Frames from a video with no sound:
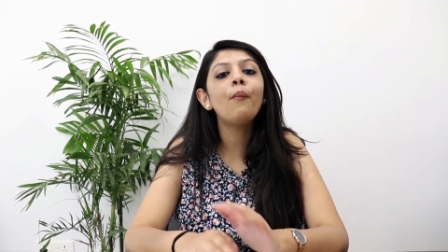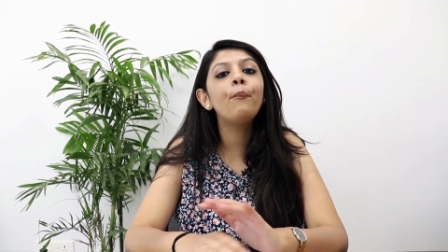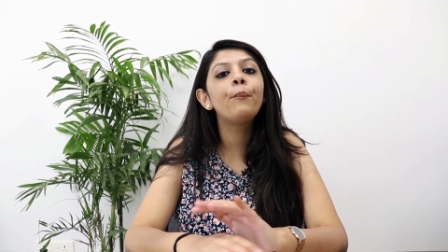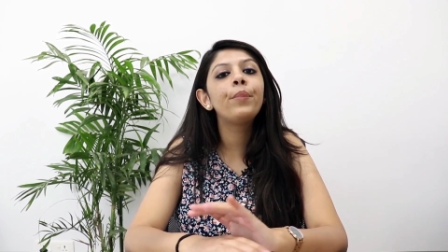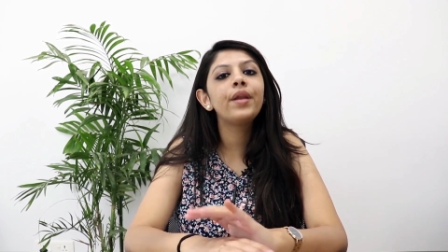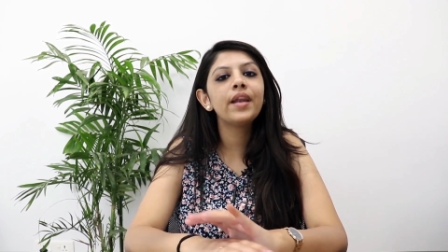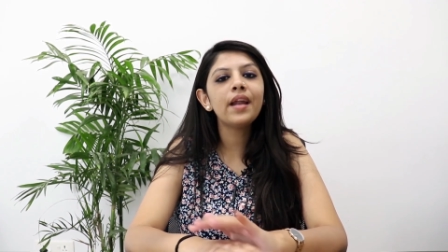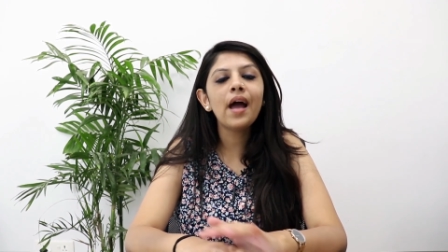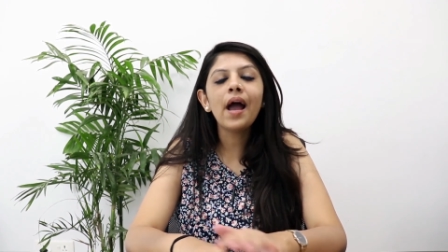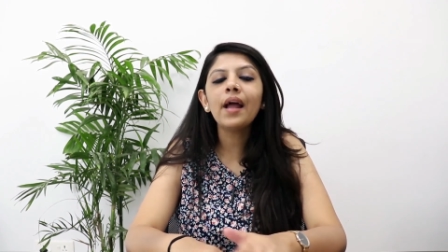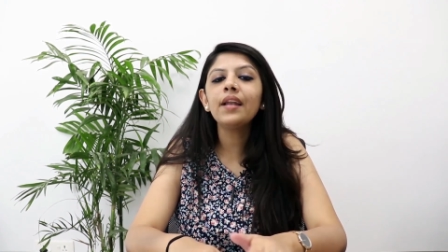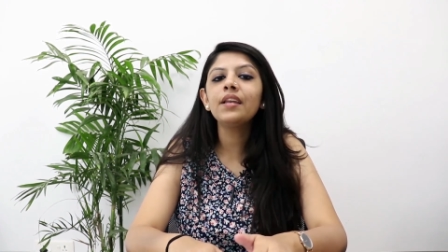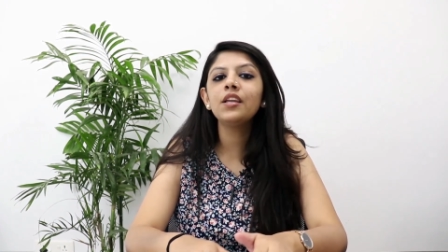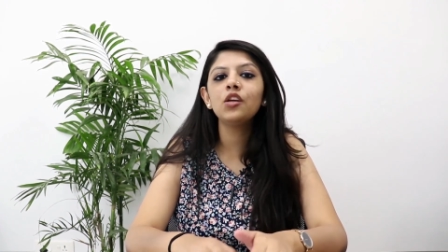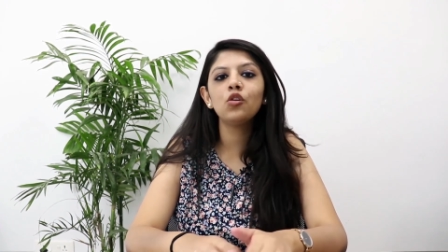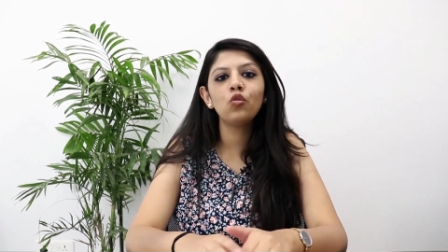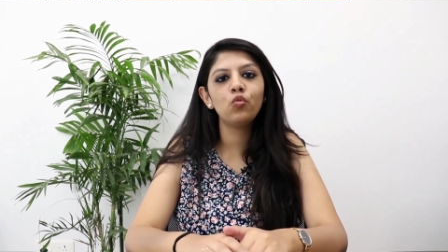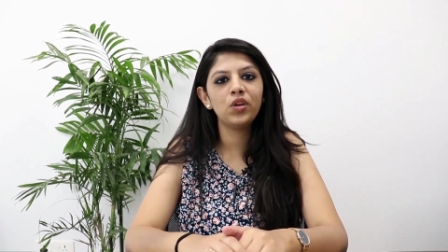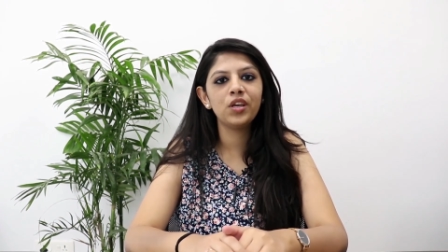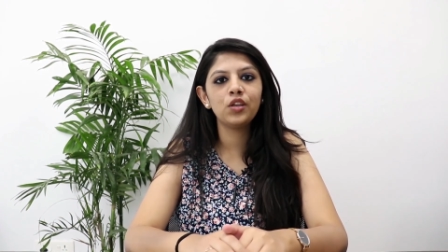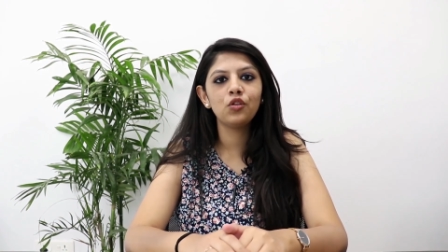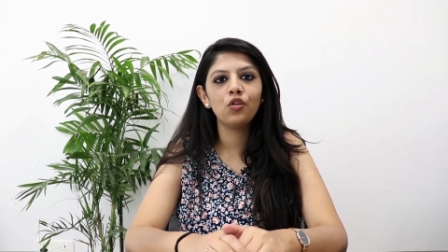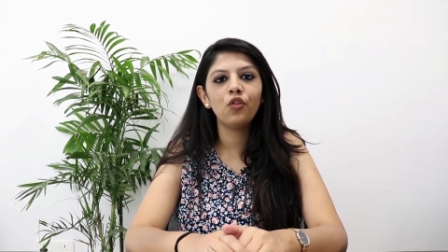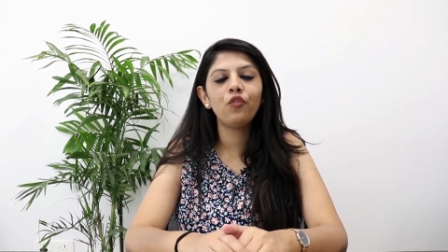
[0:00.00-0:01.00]
a brand new
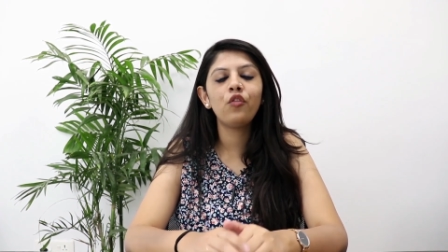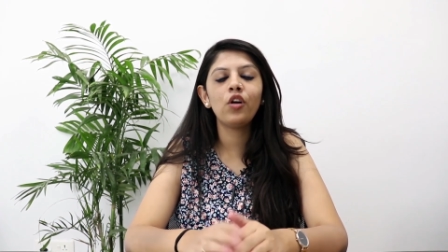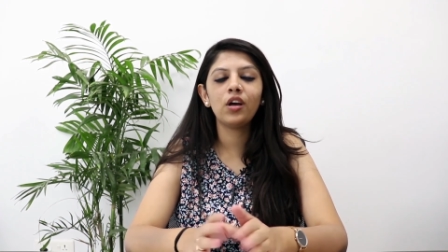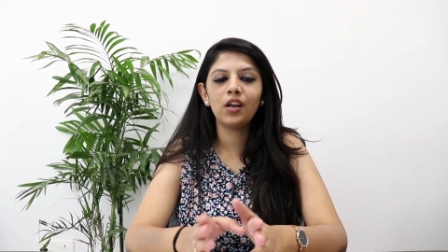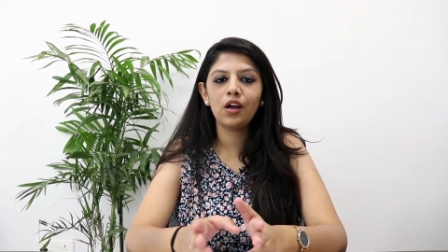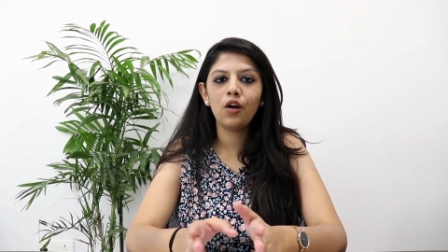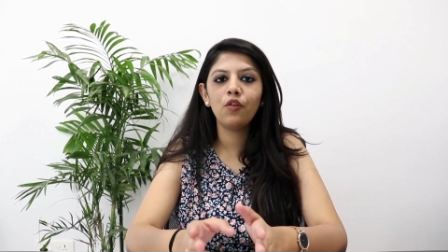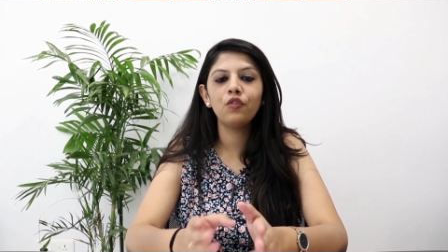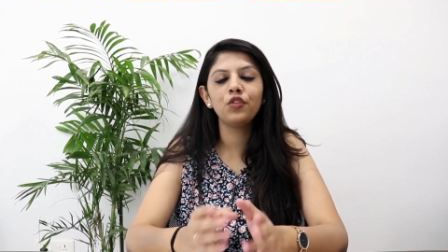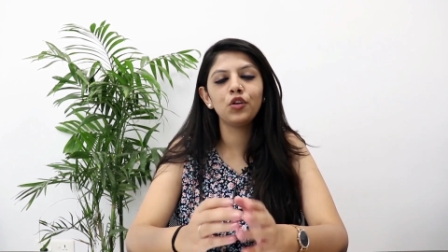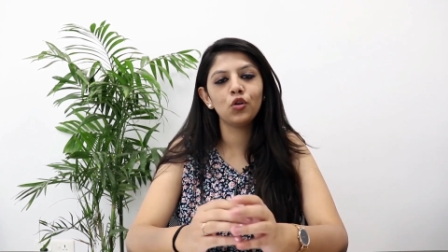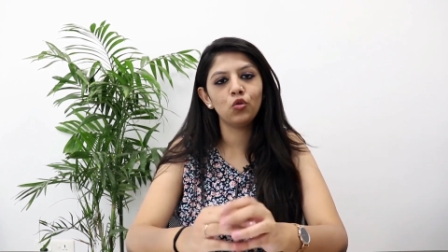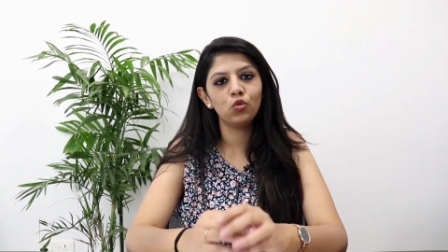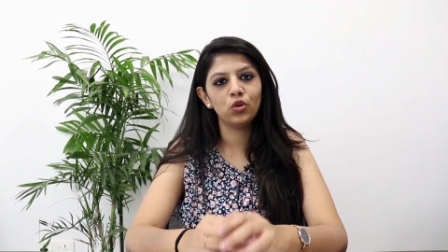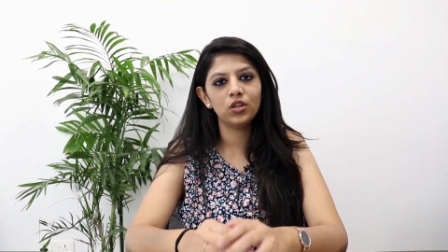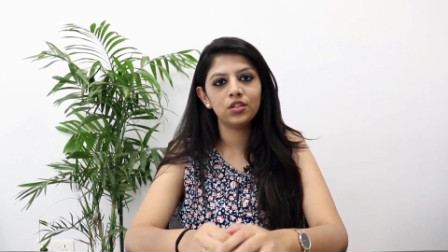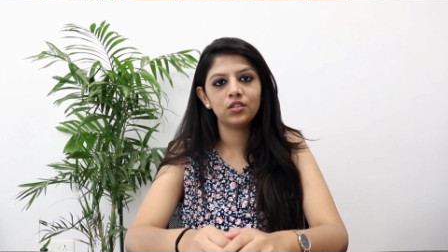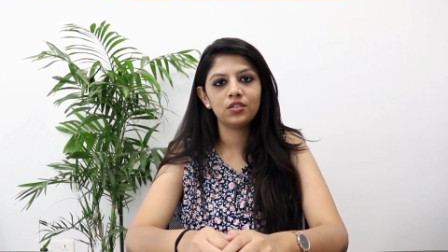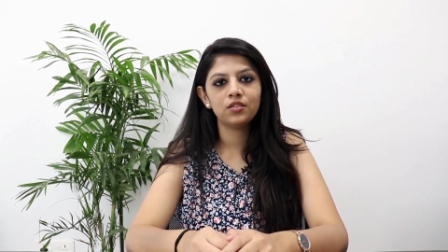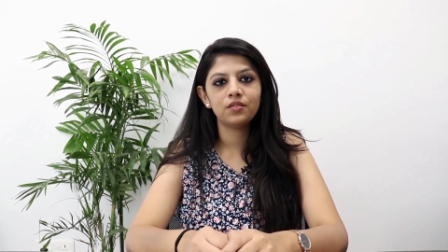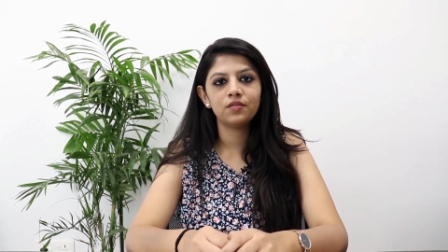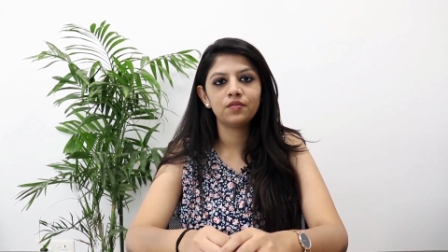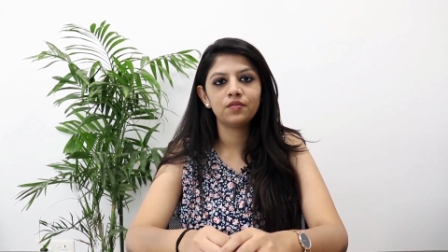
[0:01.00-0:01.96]
video for our viewers.